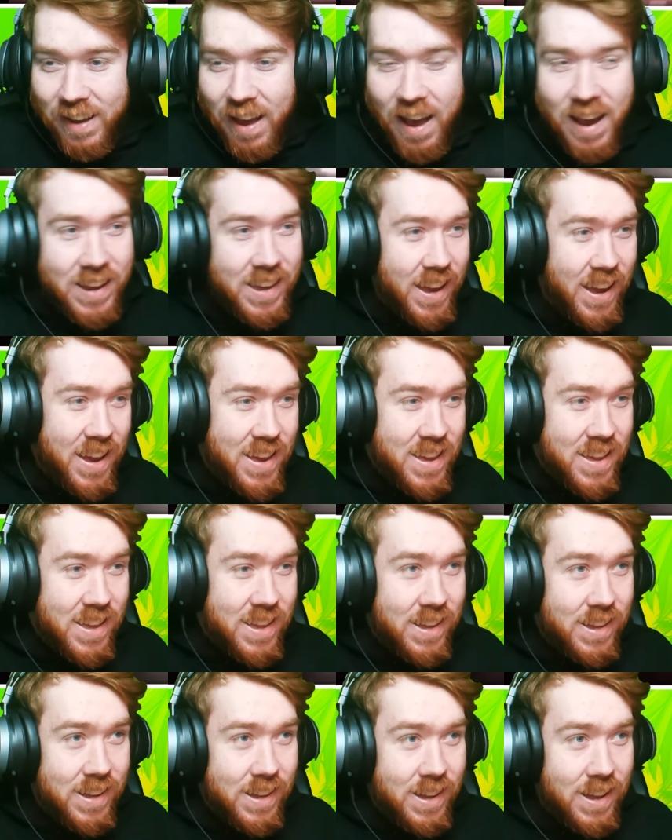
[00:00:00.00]
Okay.
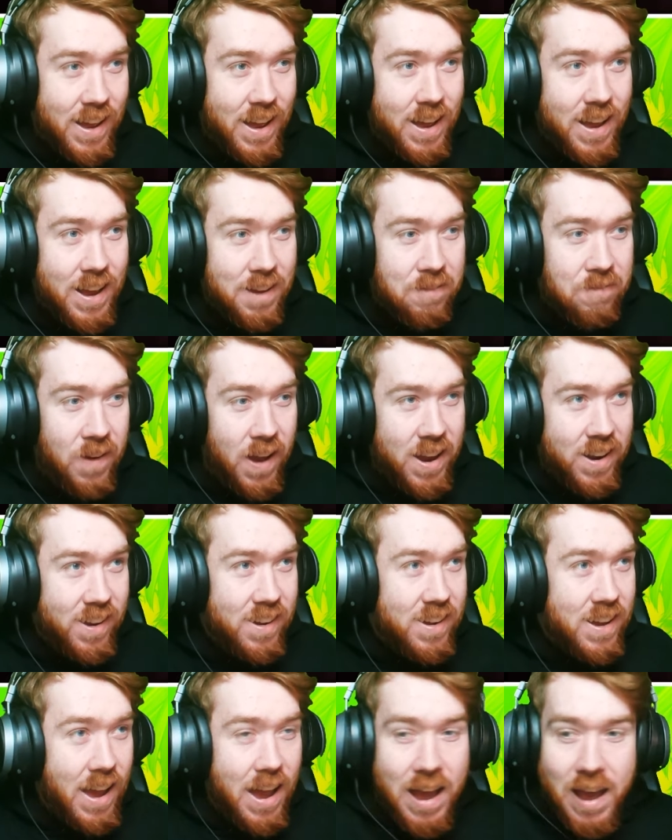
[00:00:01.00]

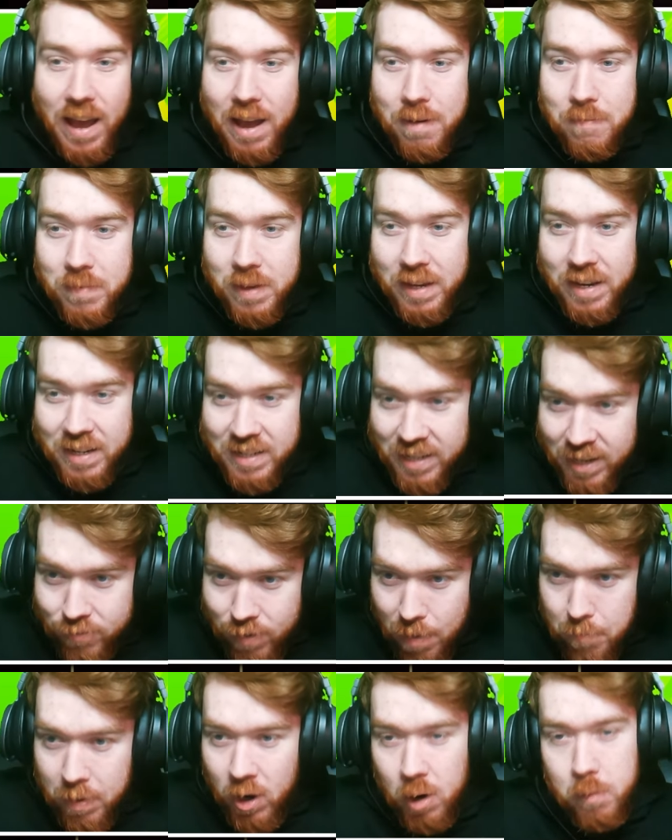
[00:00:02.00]
Fana, you can see
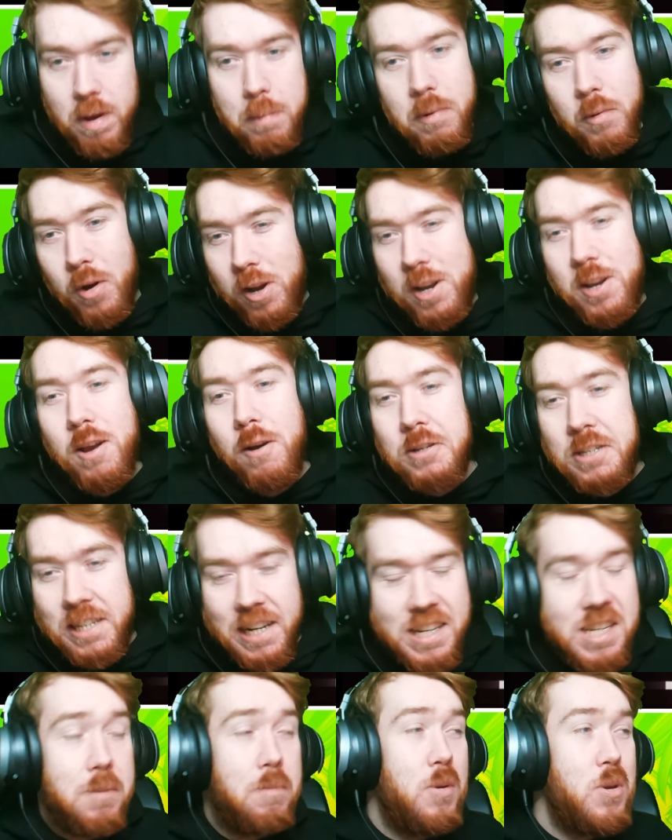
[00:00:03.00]
right below me, but we already know
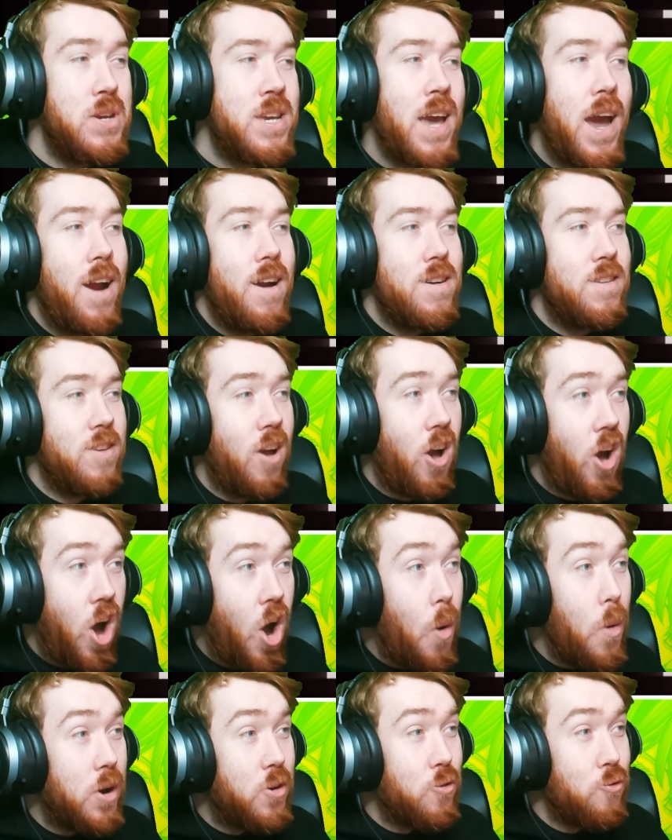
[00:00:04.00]
she is a blue character. Oh, look